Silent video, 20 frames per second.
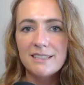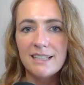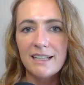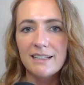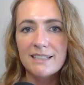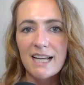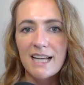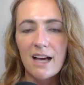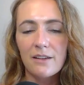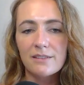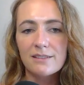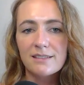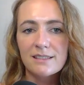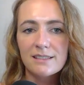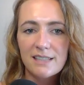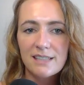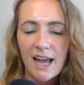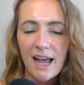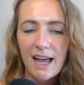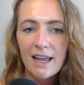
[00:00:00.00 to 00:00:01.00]
the details.
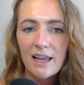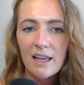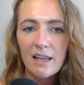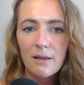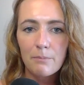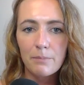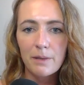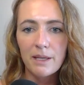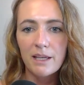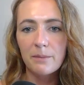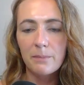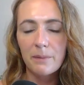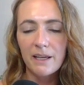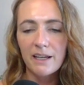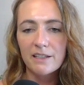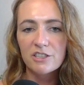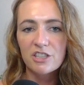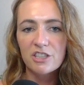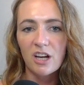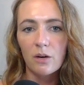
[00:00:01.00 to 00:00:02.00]
Stay big
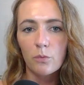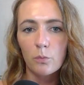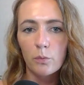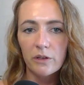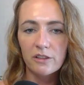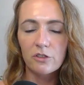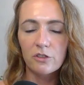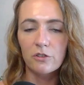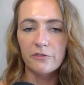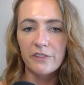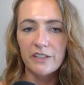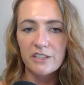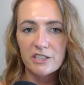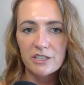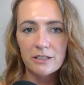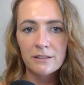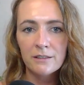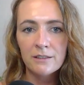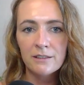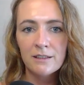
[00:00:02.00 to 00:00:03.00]
picture with your
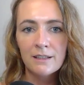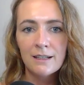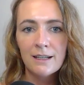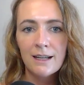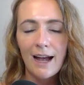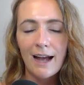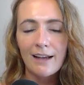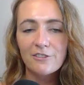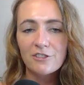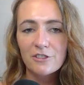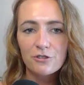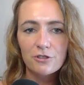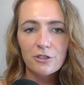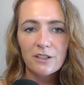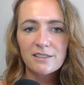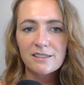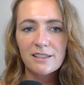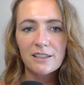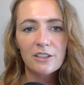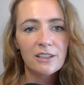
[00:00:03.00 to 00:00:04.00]
vision and just
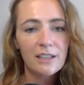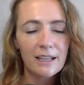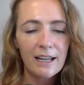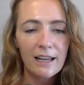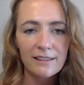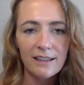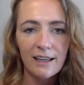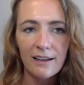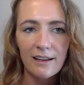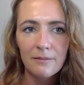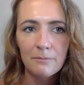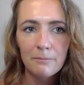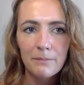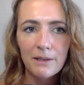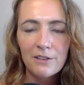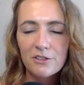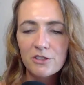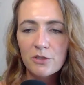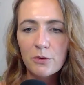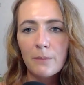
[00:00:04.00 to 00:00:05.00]
trust that you can get there,
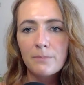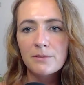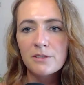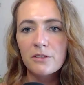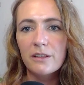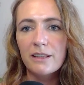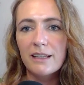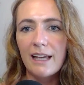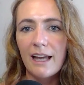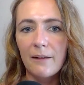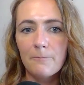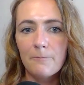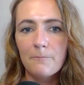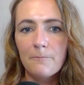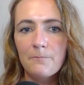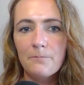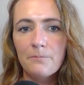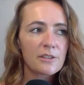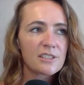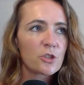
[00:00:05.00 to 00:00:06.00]
because you absolutely can.
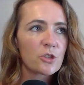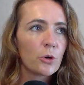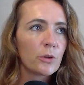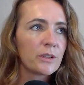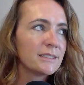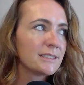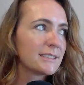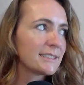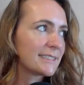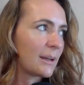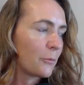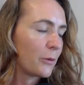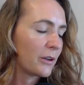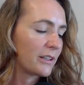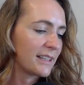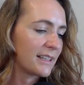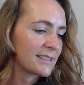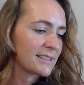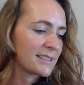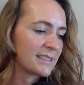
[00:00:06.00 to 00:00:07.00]
I was talking to
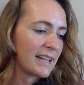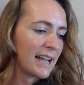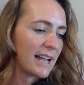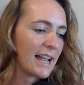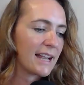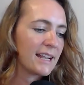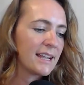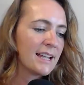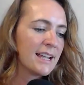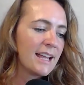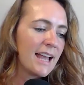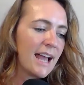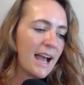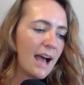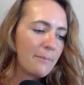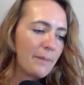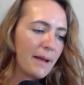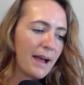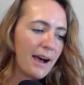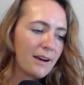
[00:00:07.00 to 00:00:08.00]
someone yesterday
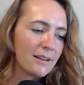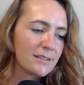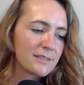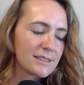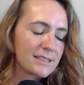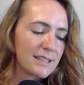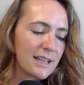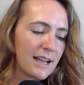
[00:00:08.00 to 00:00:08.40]
about